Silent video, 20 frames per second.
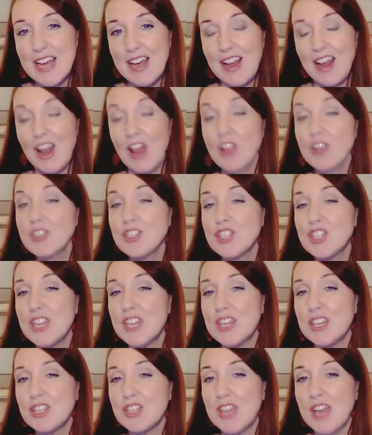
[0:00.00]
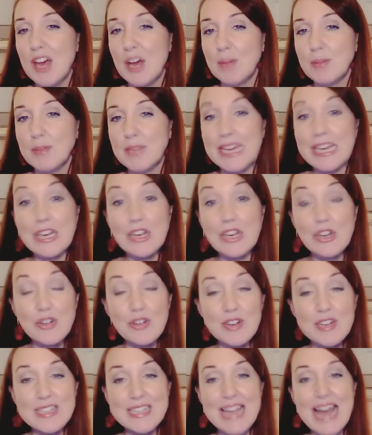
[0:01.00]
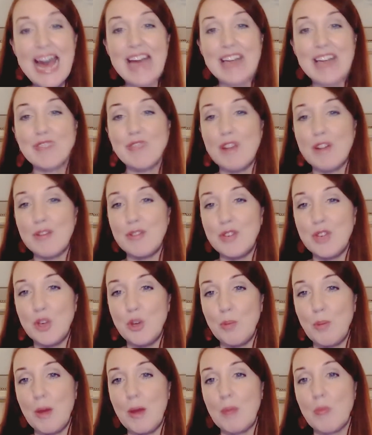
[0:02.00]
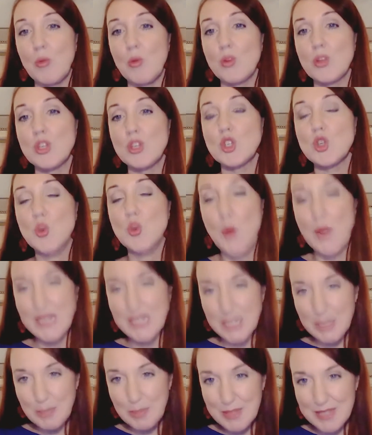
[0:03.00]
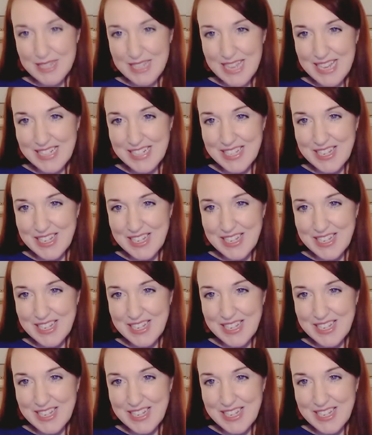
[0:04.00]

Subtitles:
last year she helped increase ad revenue by more than 20%